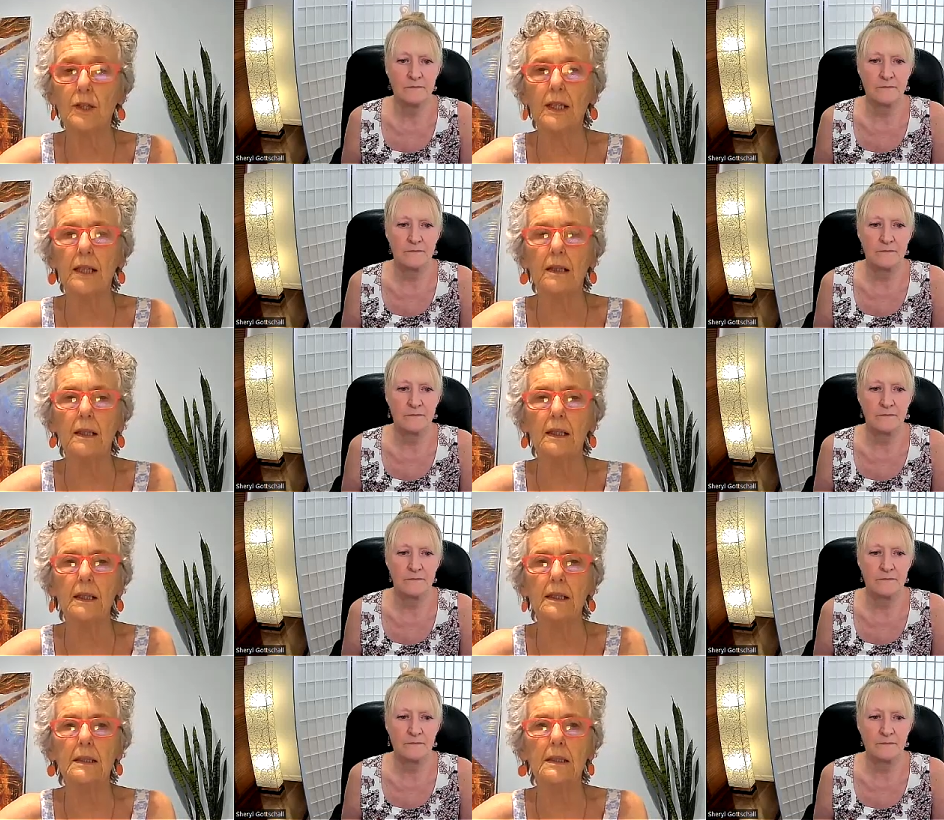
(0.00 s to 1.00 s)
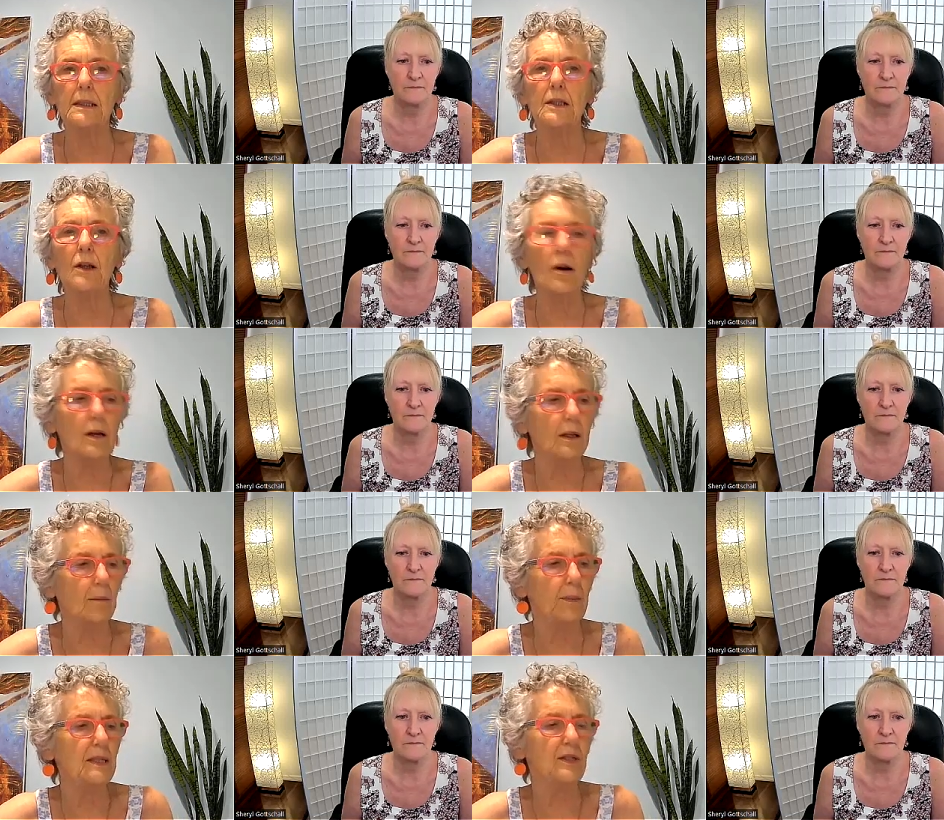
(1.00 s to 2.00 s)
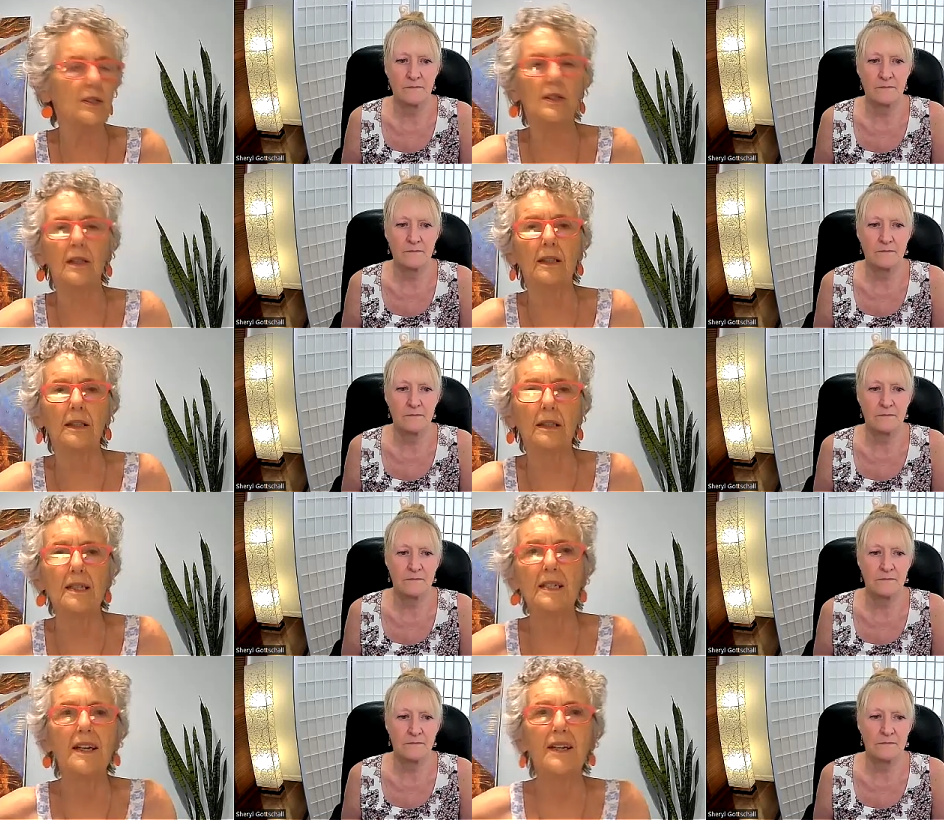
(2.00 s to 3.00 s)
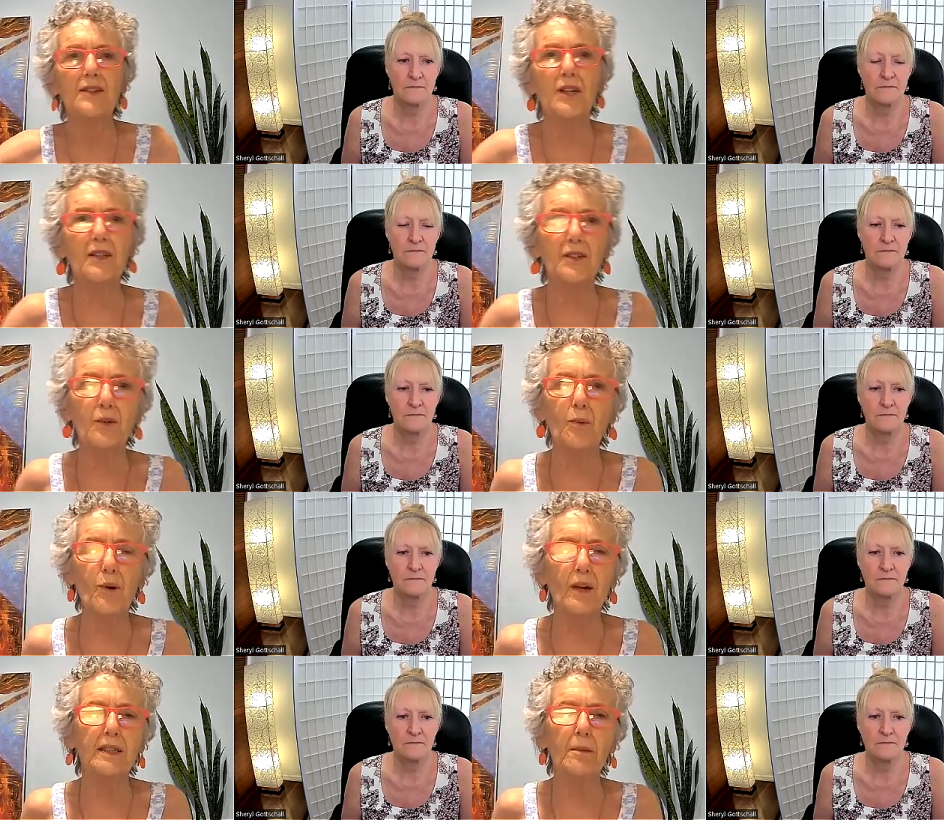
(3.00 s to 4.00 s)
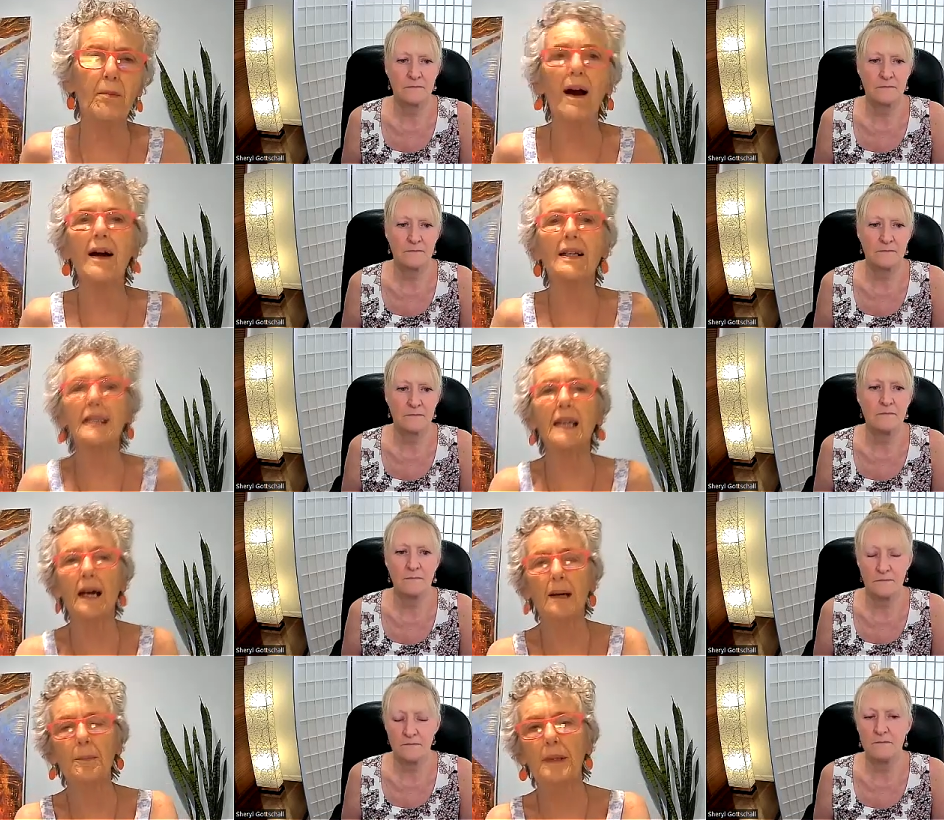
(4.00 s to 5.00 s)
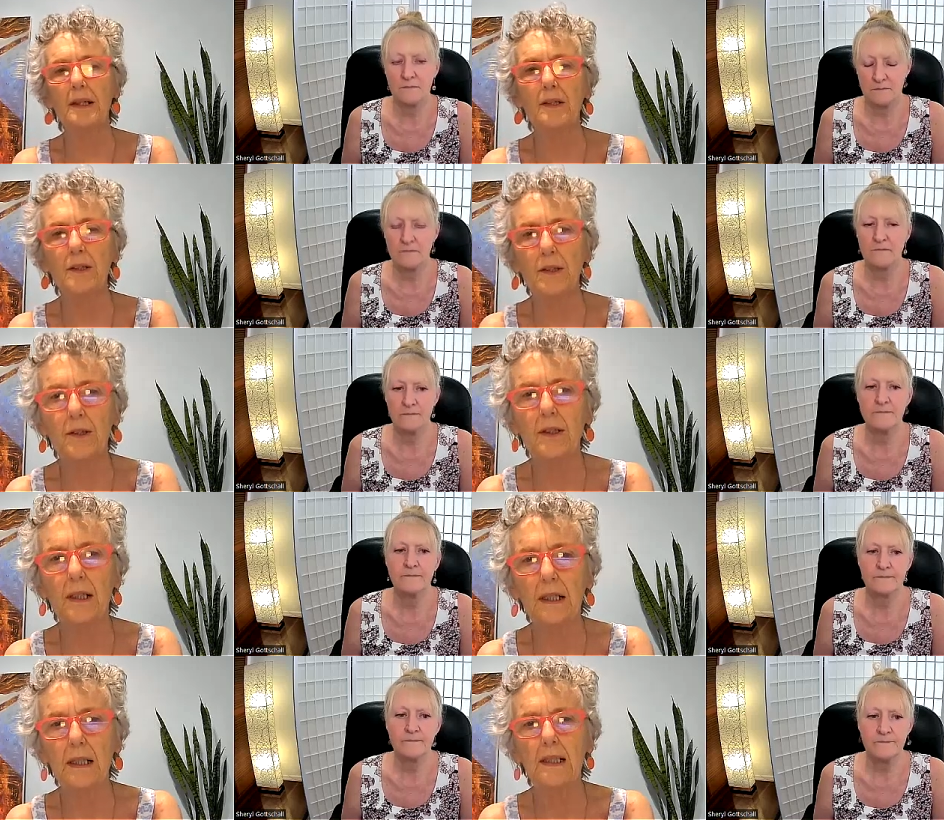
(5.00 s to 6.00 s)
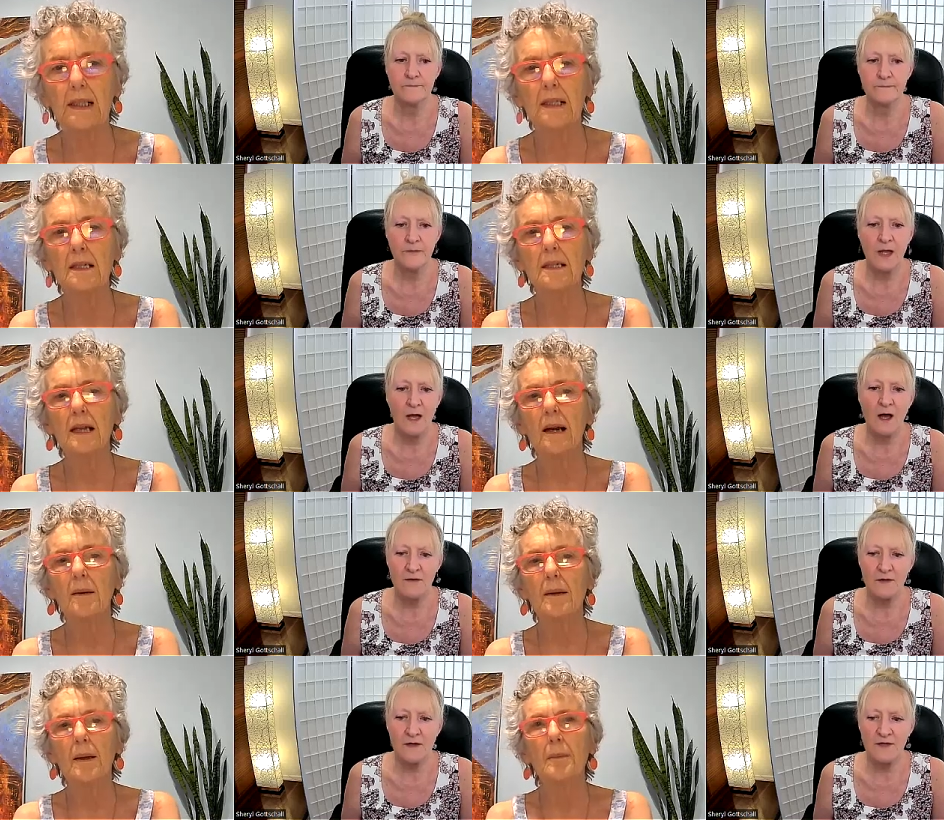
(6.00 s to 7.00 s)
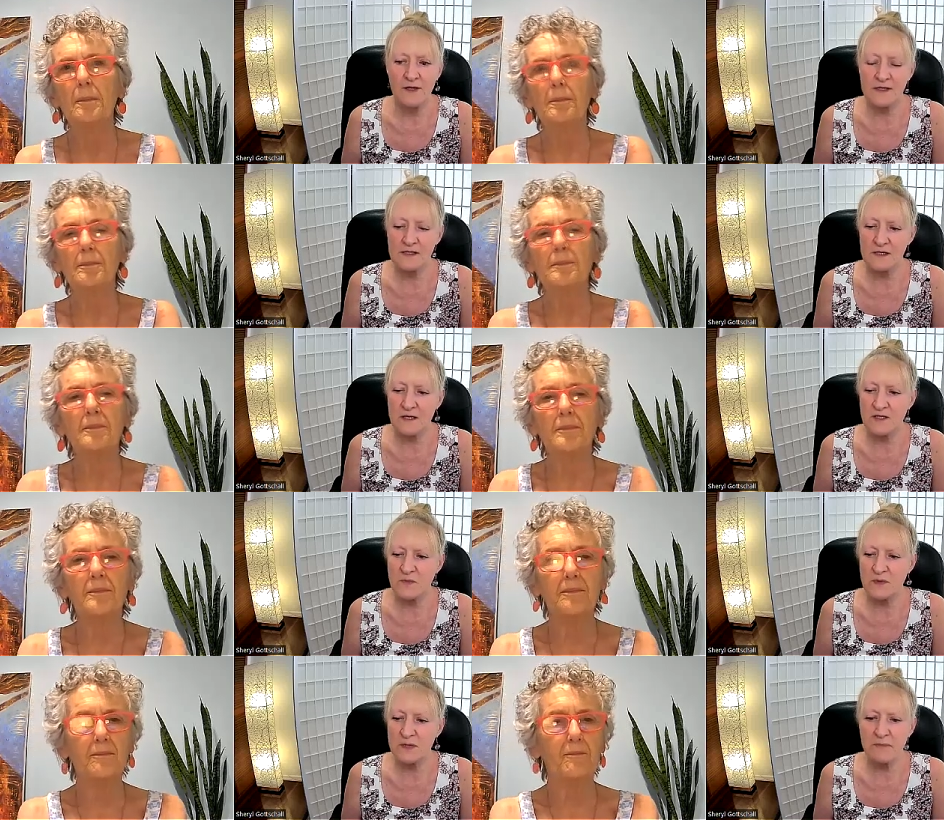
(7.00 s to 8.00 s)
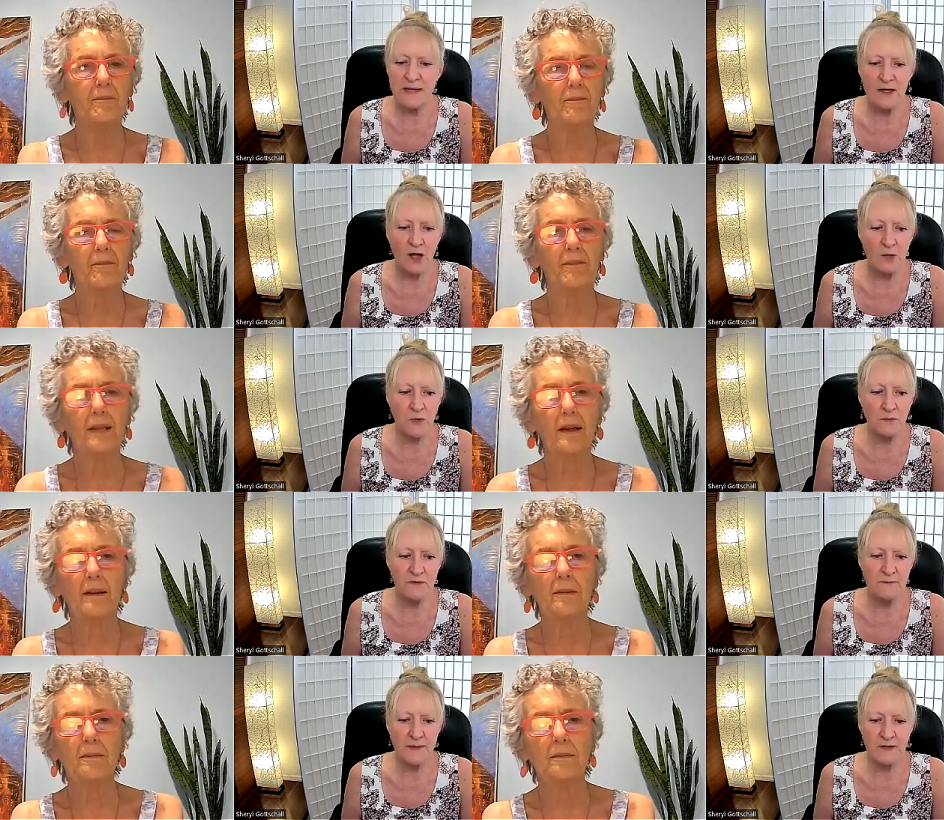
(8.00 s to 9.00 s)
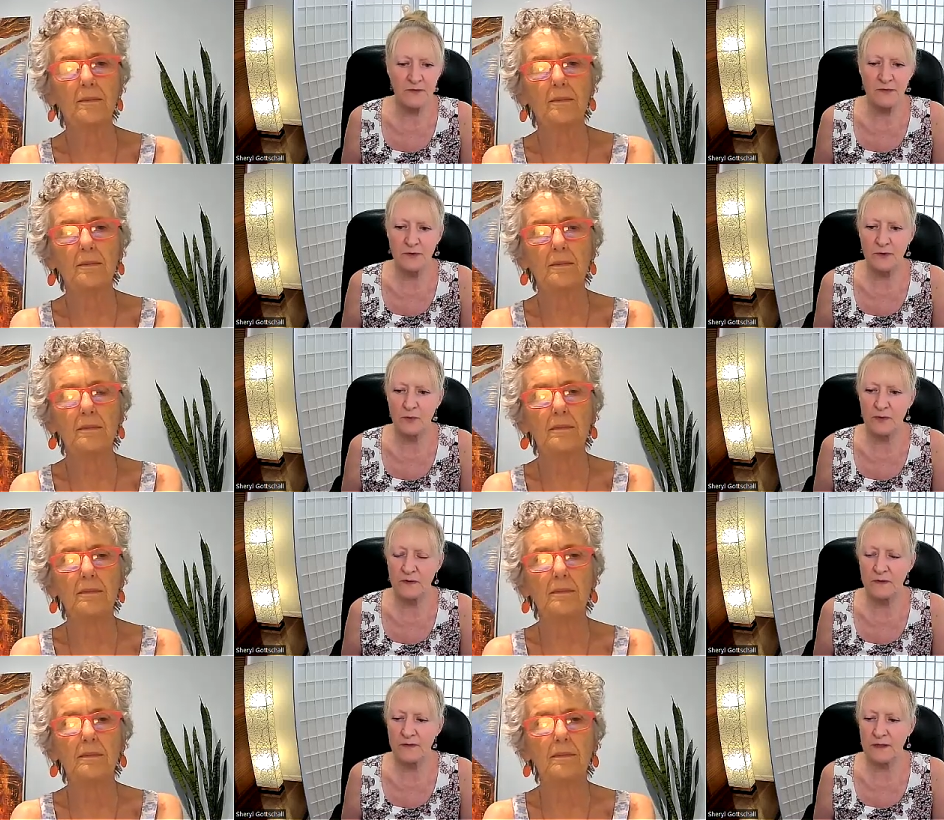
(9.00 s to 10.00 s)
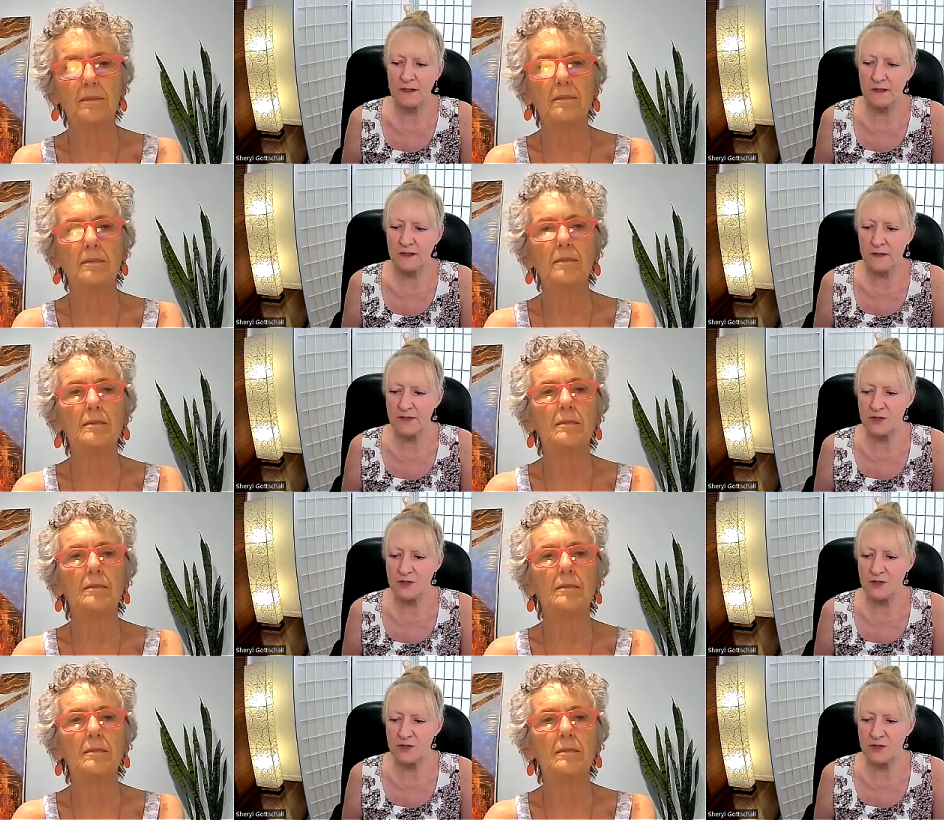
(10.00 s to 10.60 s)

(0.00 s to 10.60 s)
Speaker 1: thing that it's not going to be just a little gentle walk in the park. It can't be, you know.
Speaker 2: Mm. Yeah. I think it's going to be big, like what we've been through with the, you know, in